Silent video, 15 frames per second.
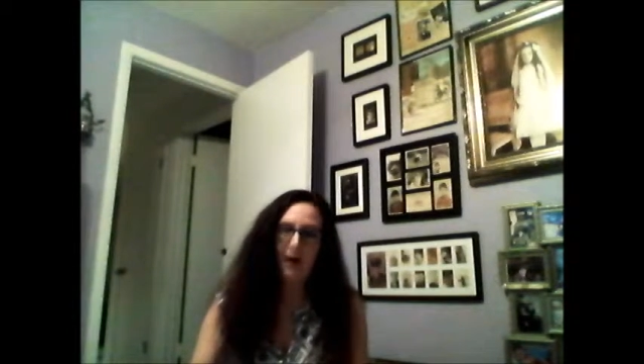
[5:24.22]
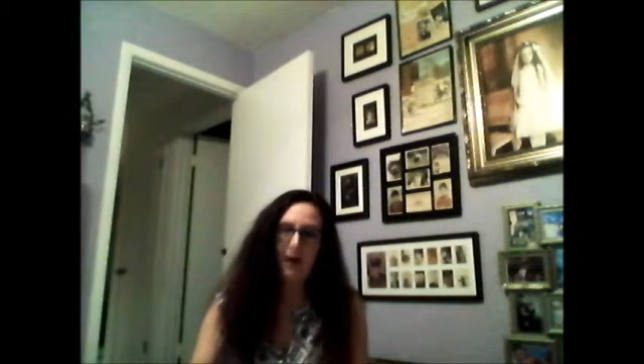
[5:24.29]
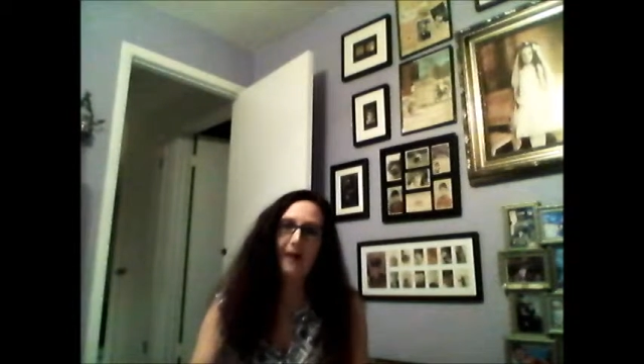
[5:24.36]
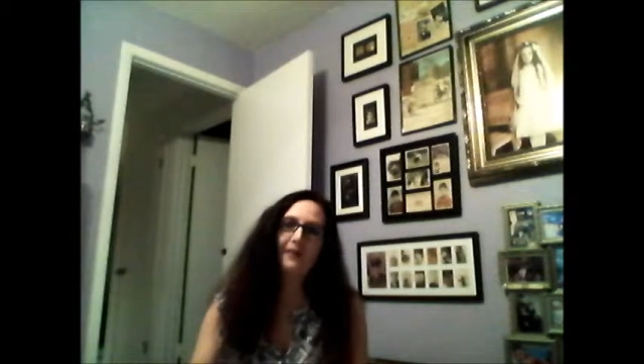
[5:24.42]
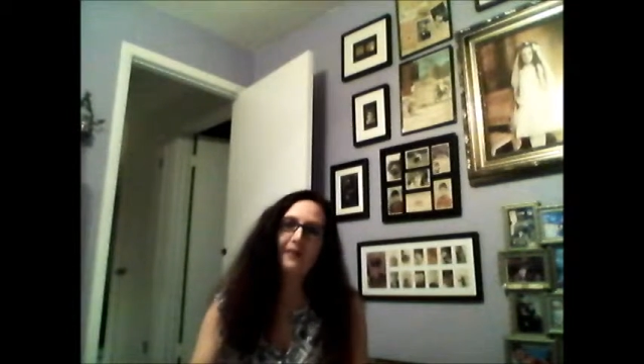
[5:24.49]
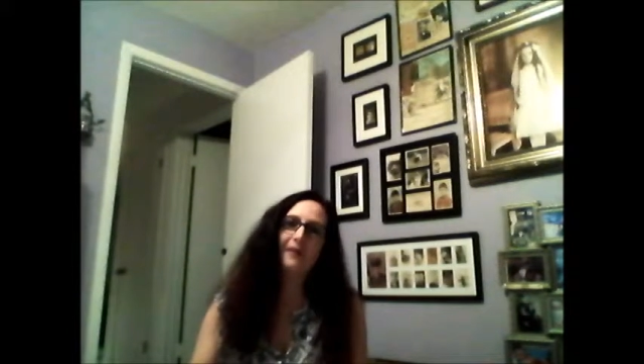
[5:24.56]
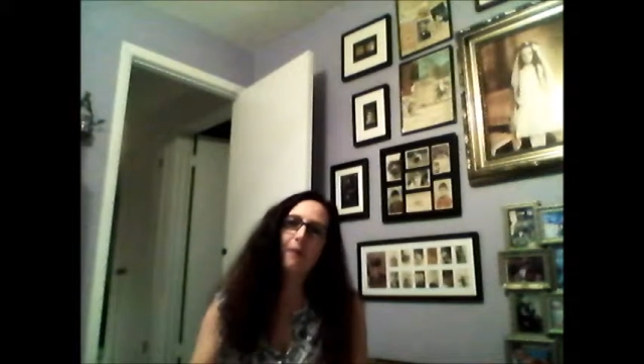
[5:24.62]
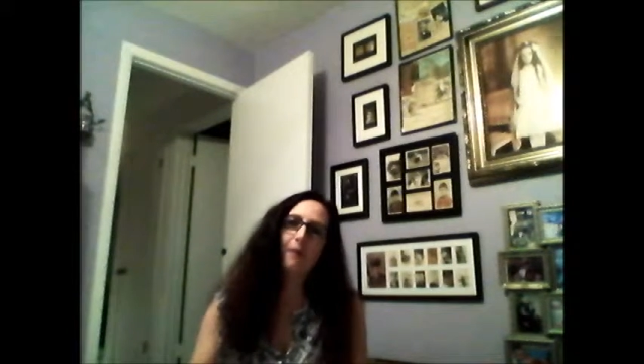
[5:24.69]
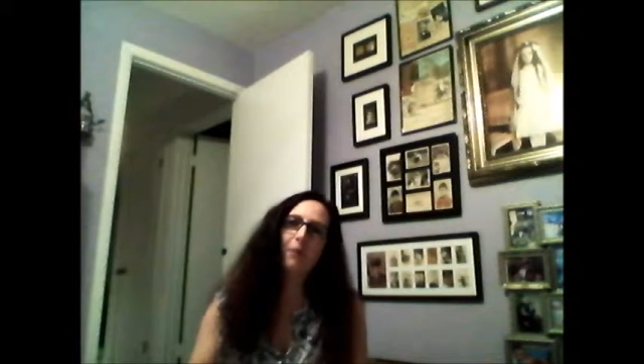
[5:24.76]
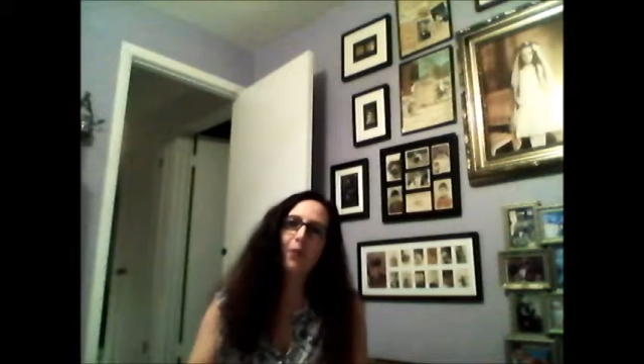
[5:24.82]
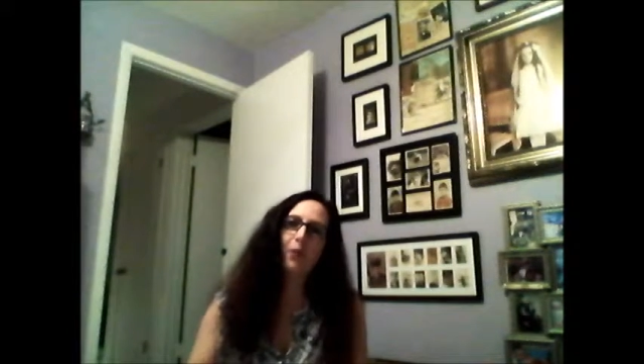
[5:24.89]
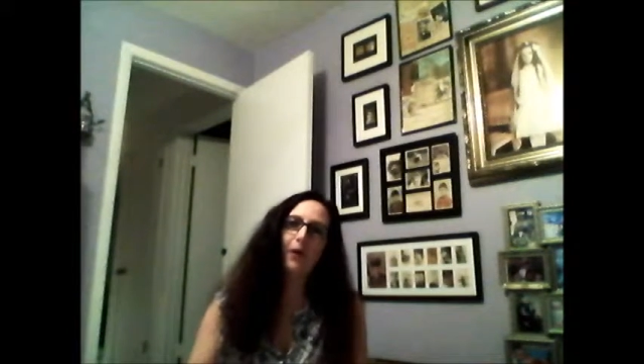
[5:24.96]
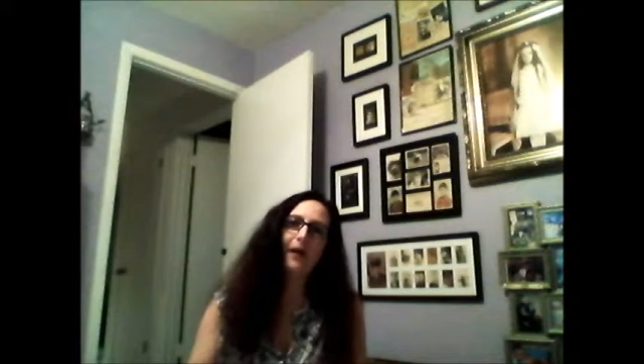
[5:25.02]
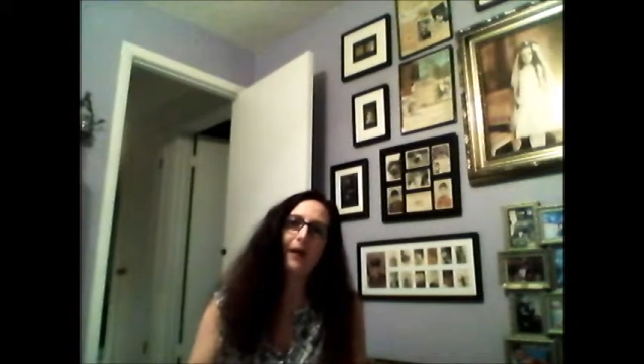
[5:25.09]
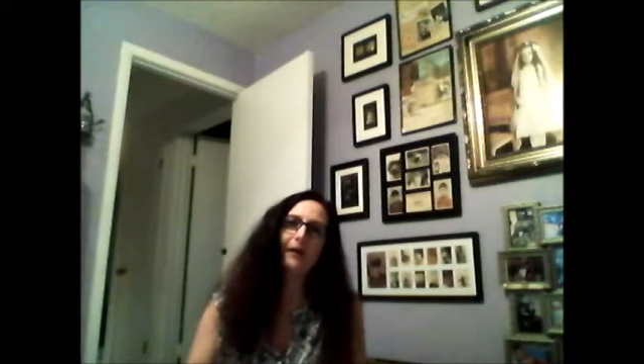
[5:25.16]
At some
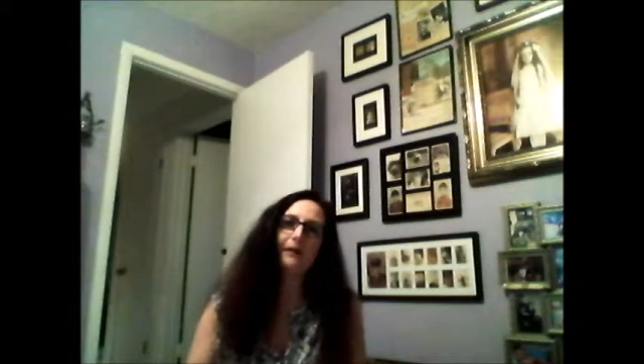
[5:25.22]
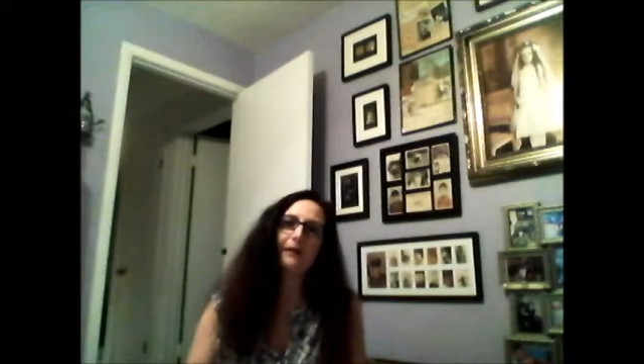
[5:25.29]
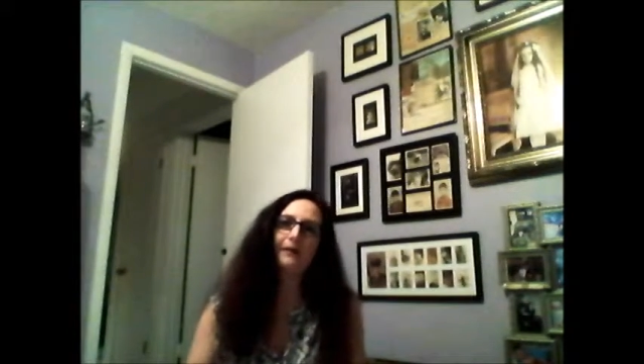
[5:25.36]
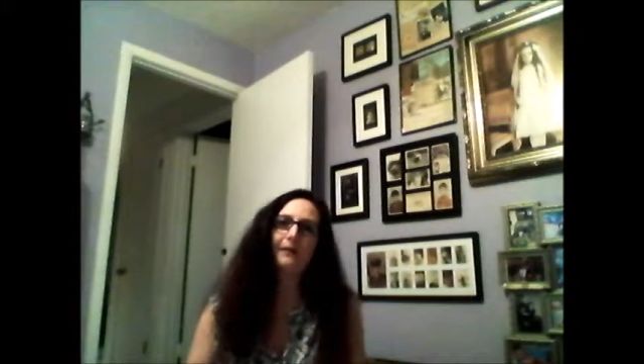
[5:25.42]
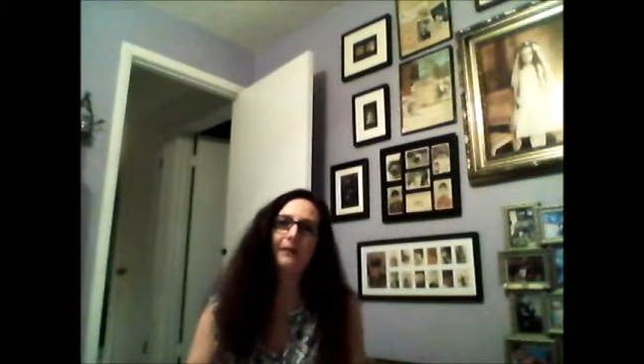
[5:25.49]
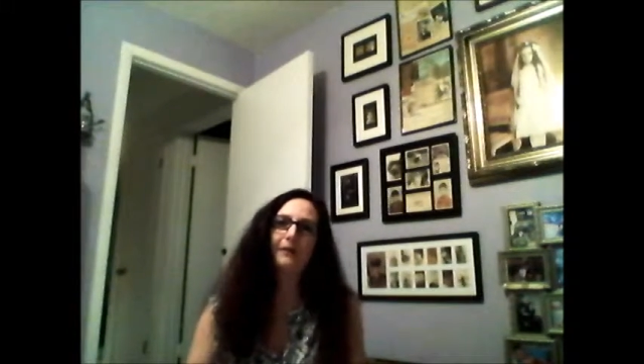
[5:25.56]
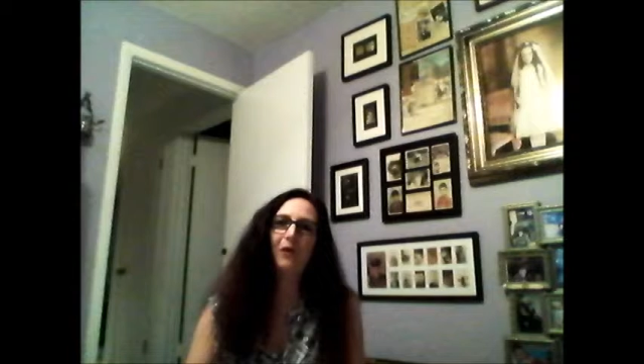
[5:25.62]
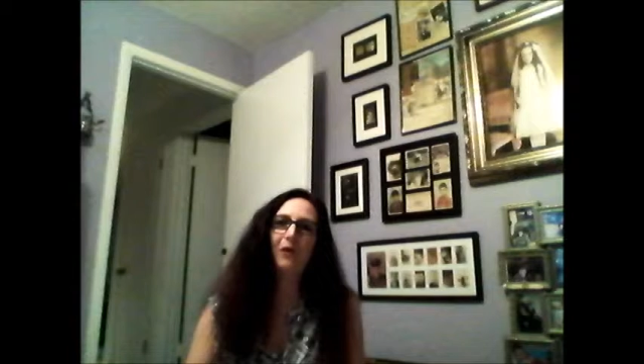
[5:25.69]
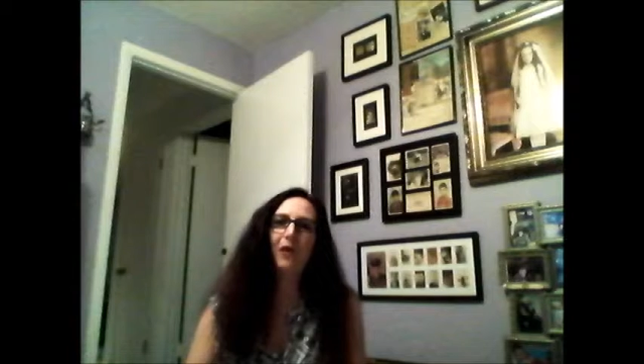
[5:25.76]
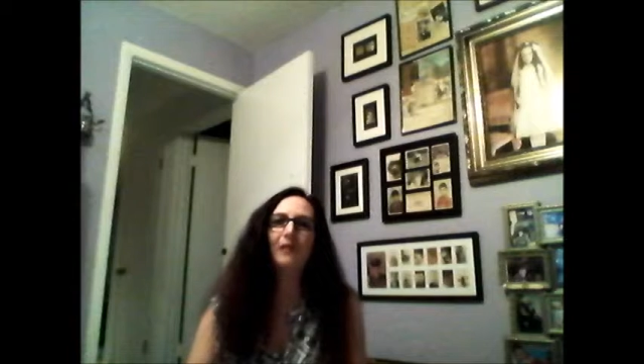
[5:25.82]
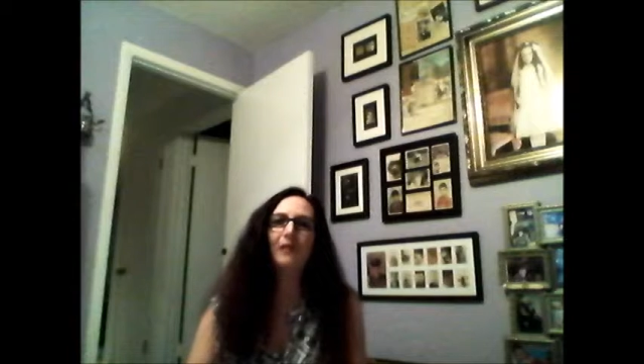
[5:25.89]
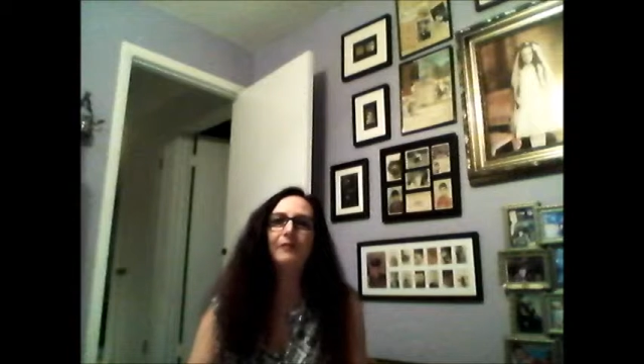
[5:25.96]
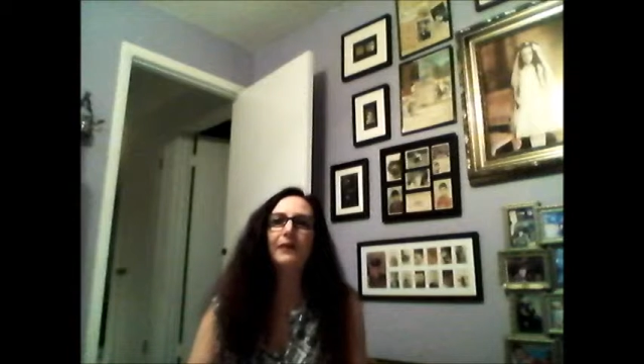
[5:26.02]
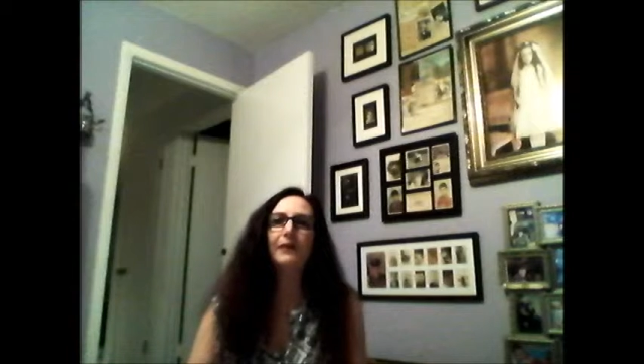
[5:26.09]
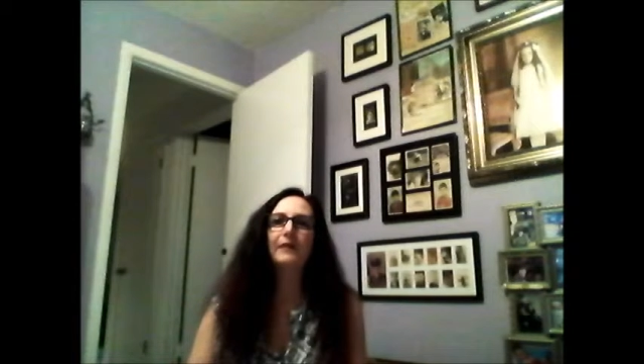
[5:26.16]
point,
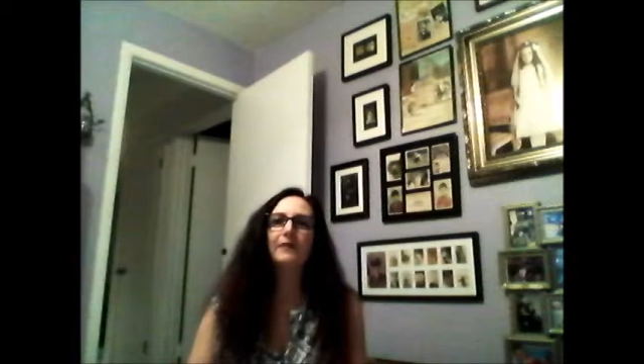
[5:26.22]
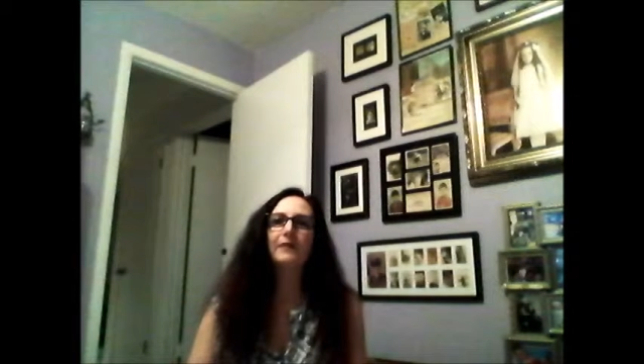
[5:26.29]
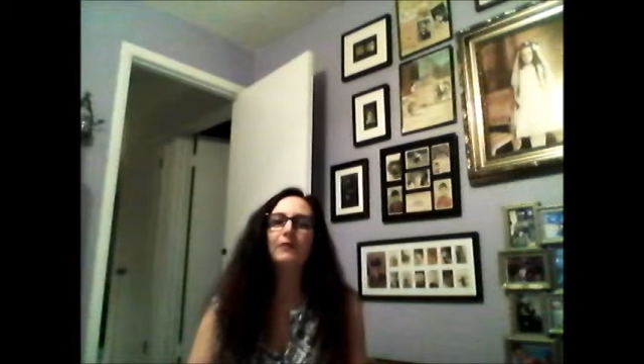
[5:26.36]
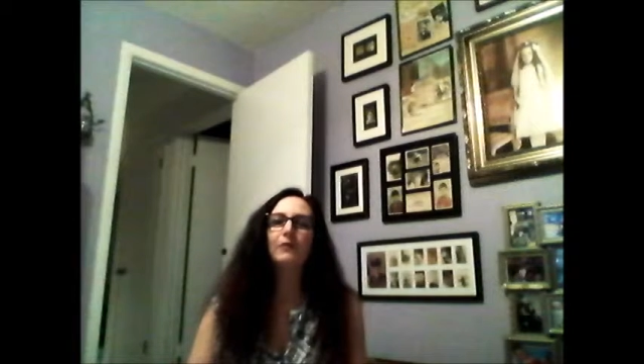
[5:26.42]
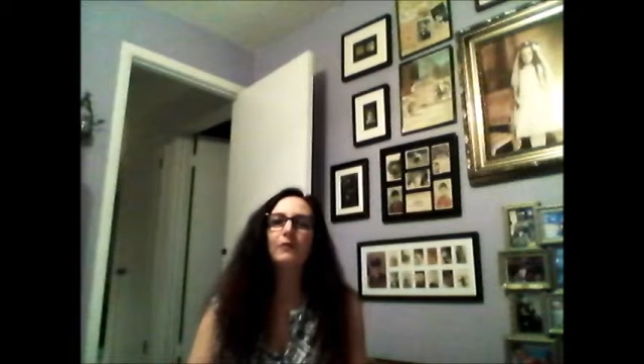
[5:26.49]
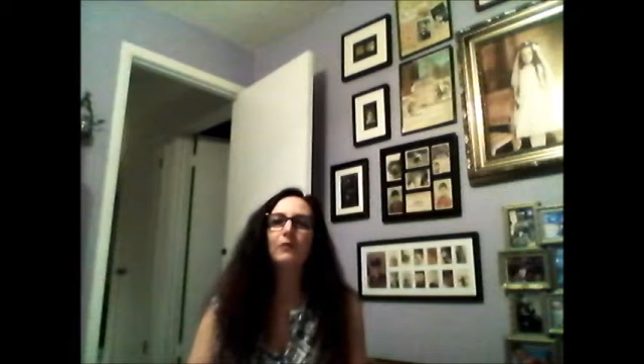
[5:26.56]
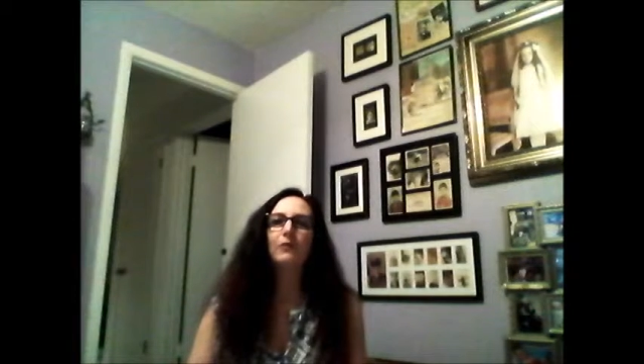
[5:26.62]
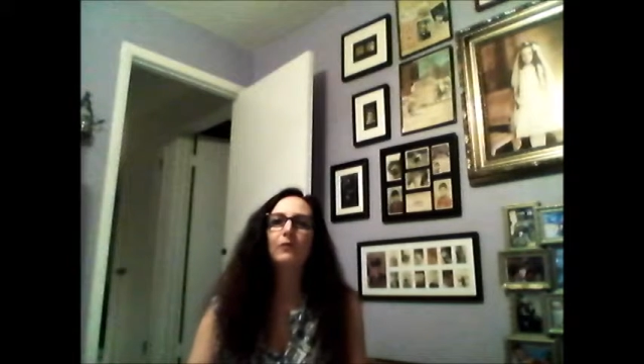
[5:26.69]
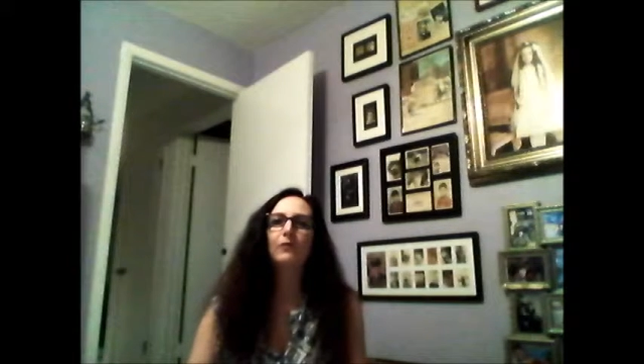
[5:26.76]
all of us